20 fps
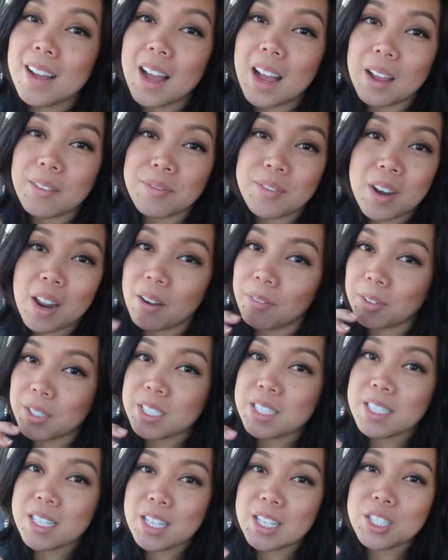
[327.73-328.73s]
I've
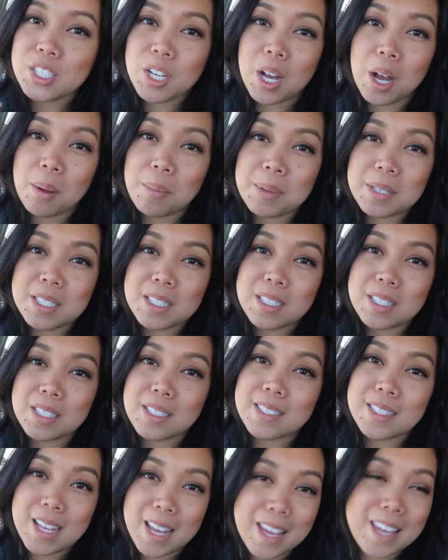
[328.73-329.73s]
never seen Thomas
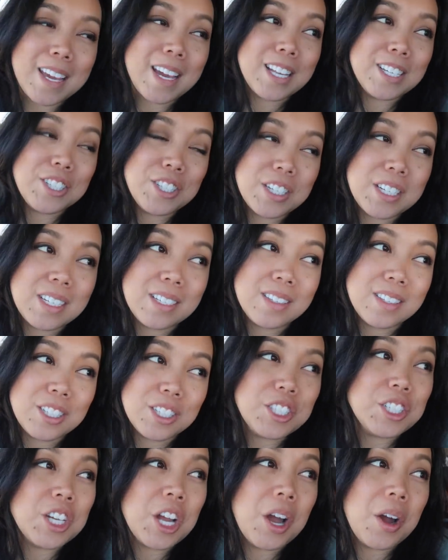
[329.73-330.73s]
the Tank Engine,
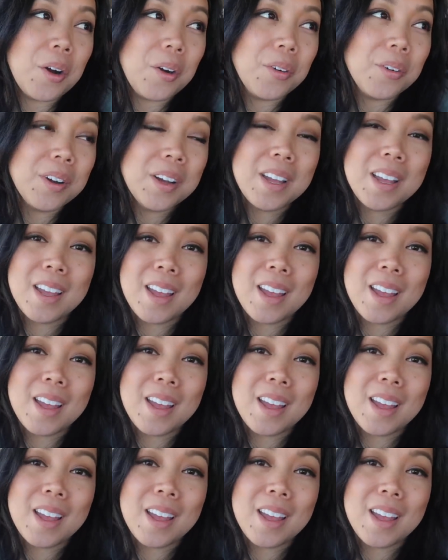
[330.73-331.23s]
the show.